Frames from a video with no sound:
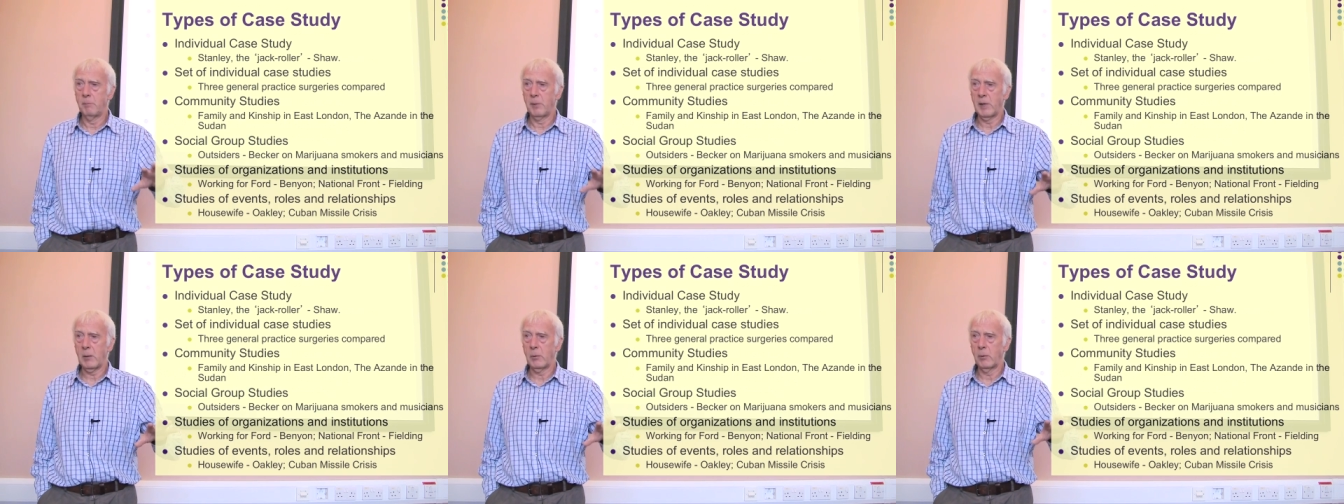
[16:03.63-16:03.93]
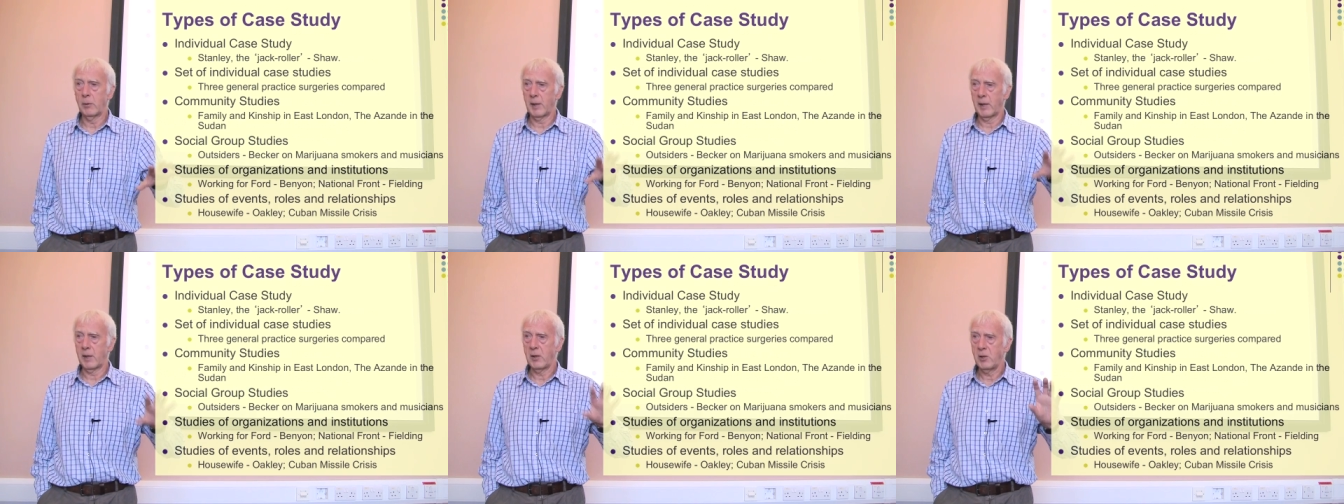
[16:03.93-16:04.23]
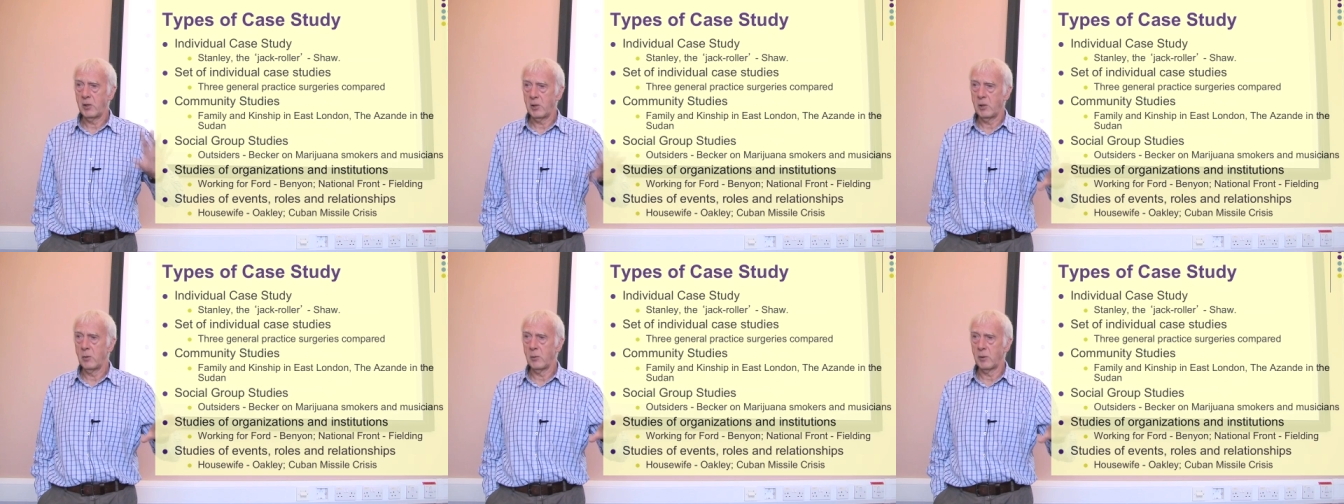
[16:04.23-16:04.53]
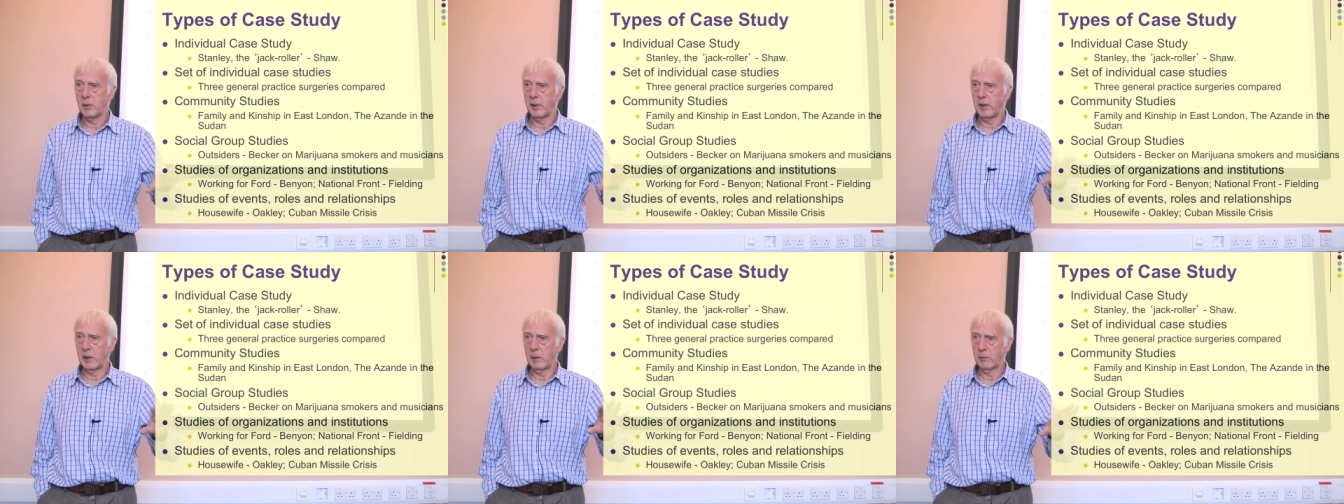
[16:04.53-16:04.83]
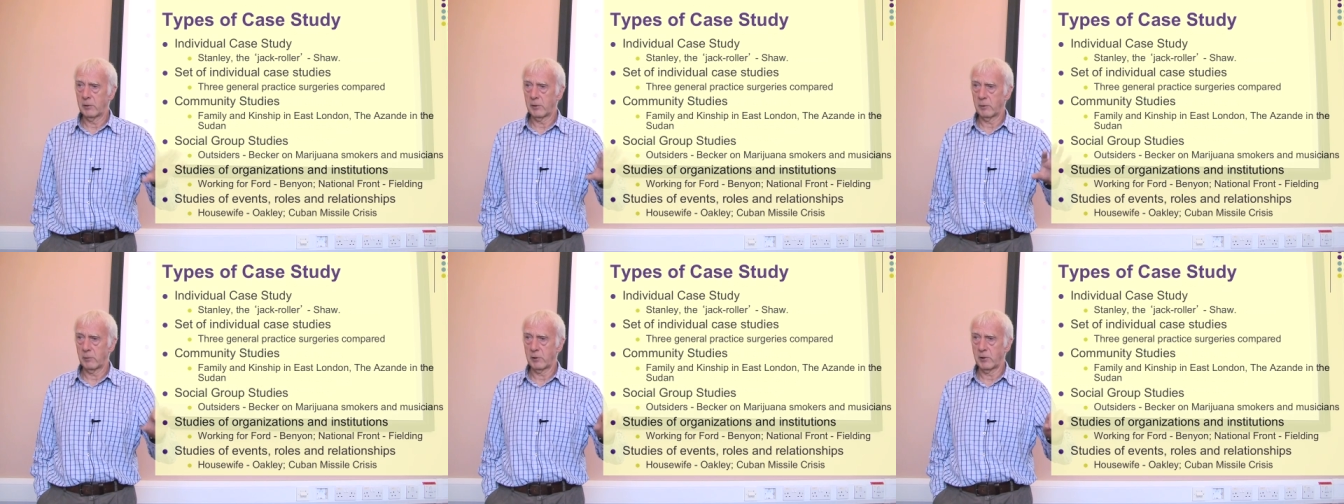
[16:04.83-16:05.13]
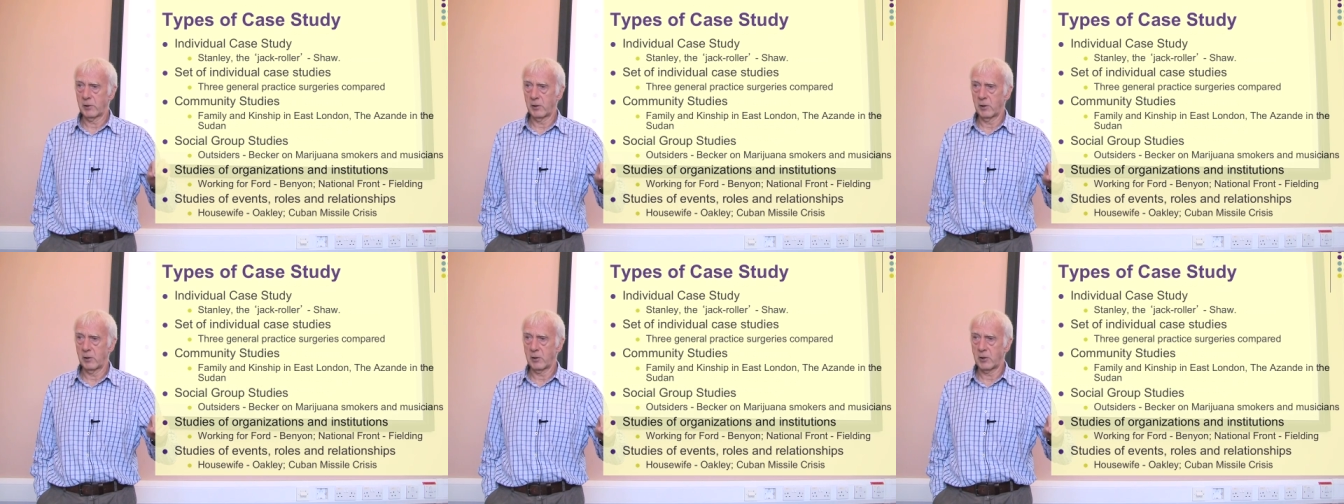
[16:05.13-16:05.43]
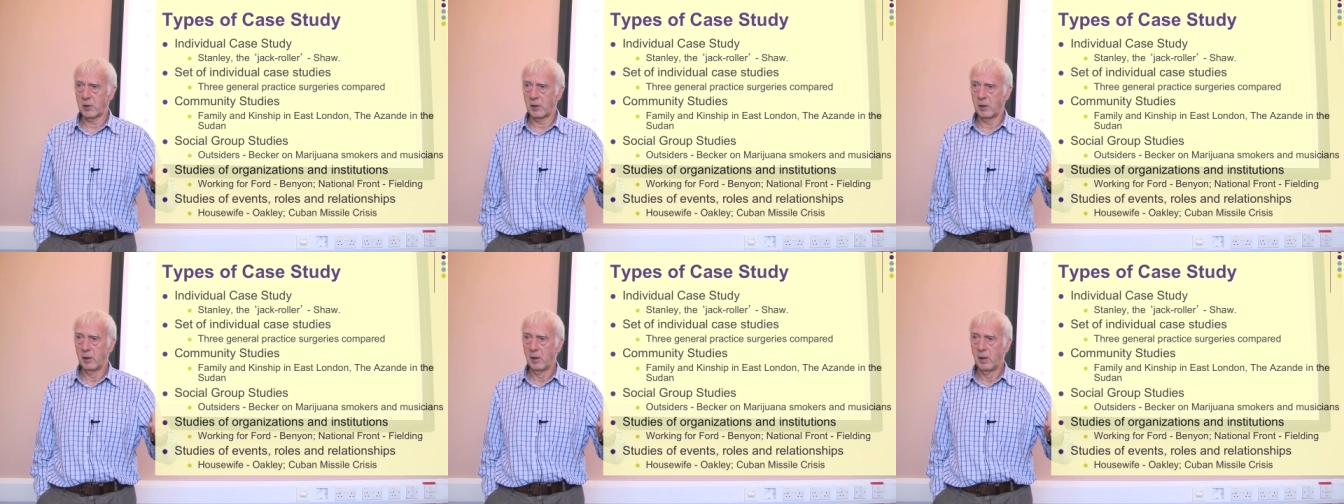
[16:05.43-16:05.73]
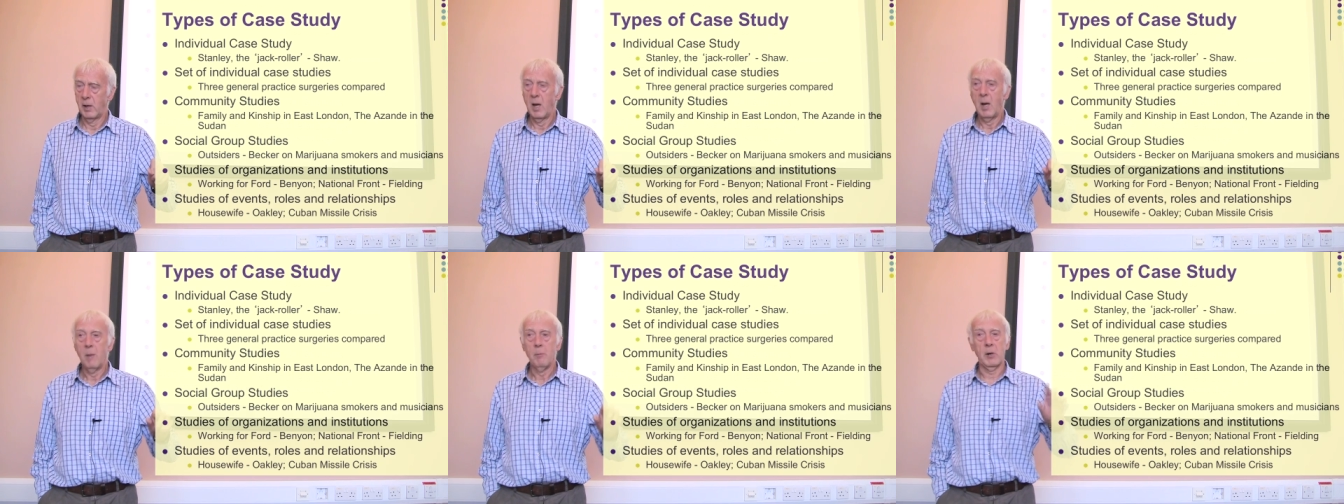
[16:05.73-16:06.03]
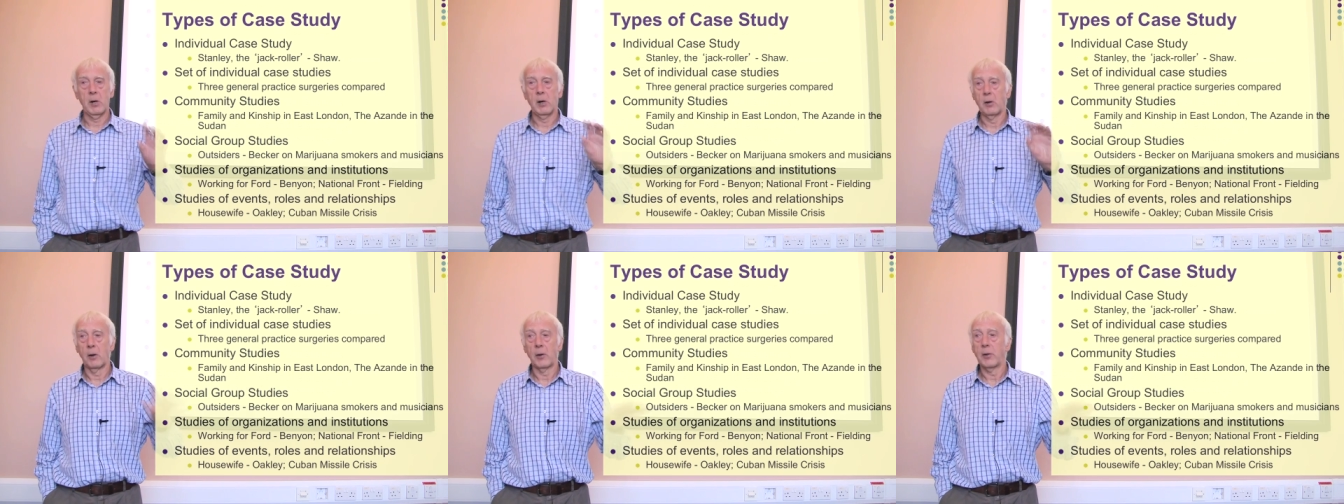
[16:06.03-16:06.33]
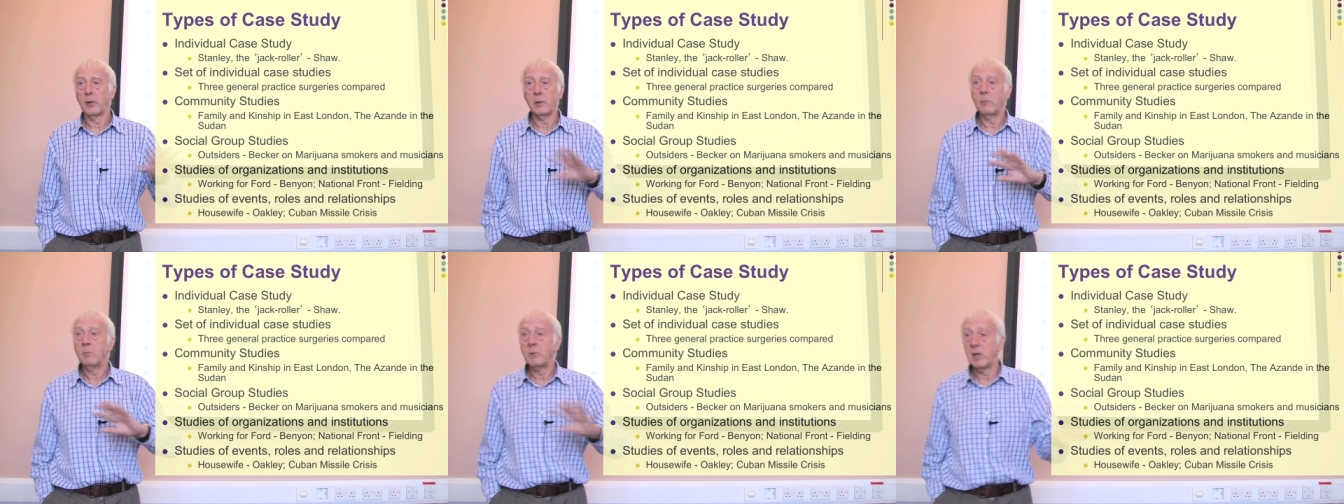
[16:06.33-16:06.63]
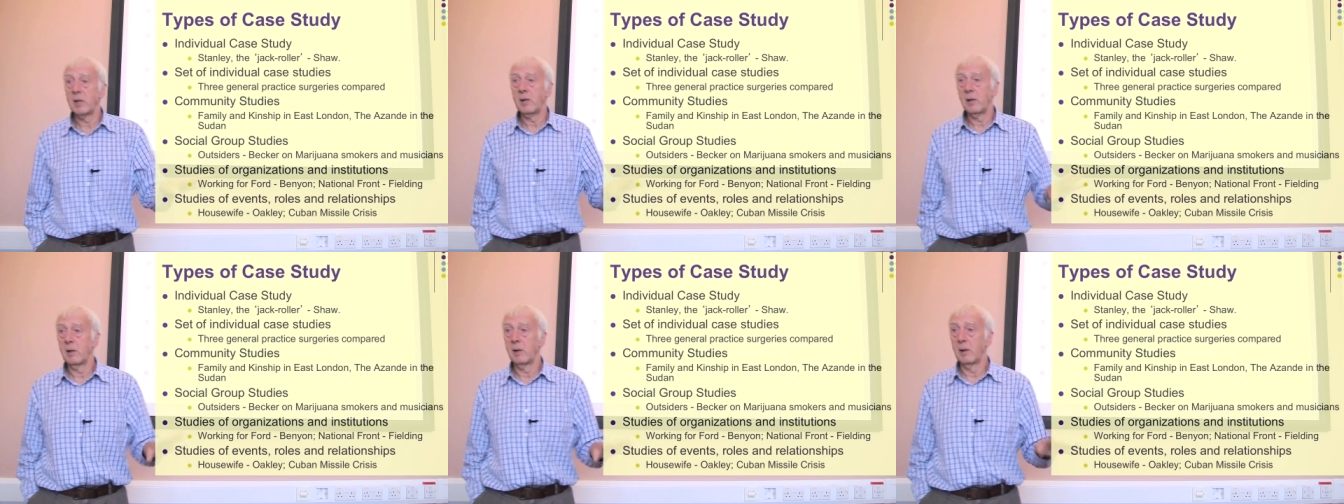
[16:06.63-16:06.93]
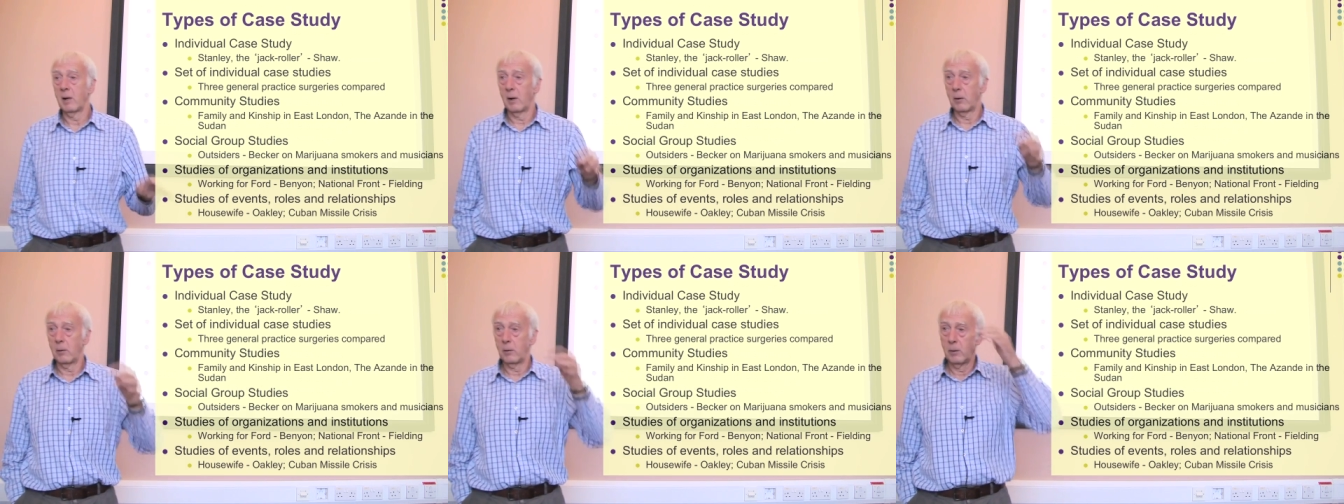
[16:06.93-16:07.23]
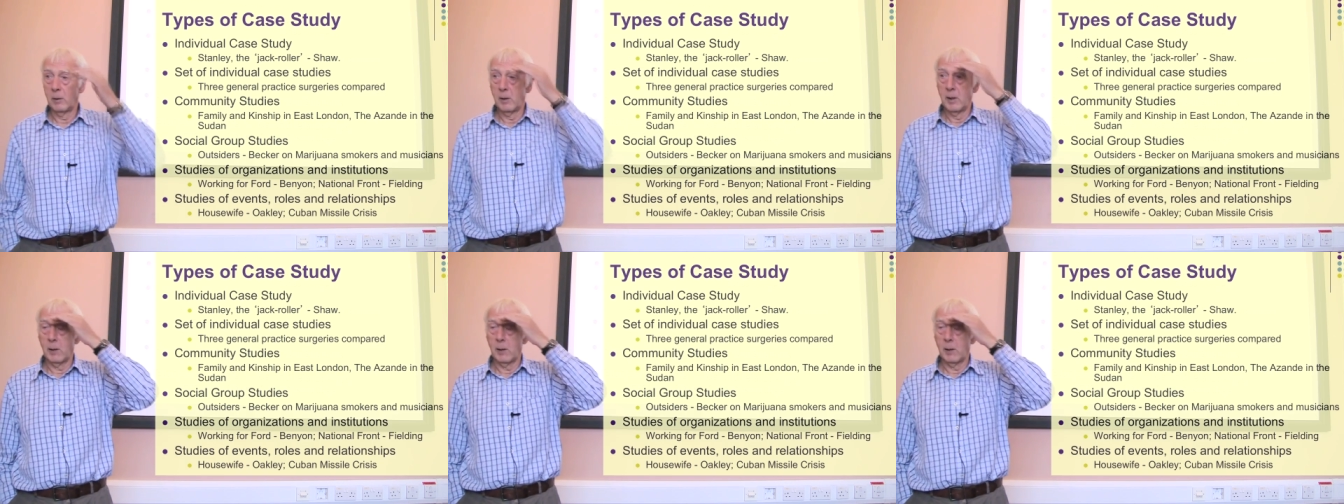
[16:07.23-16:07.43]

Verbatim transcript: people then knew that he was a researcher, but a lot of them didn't know.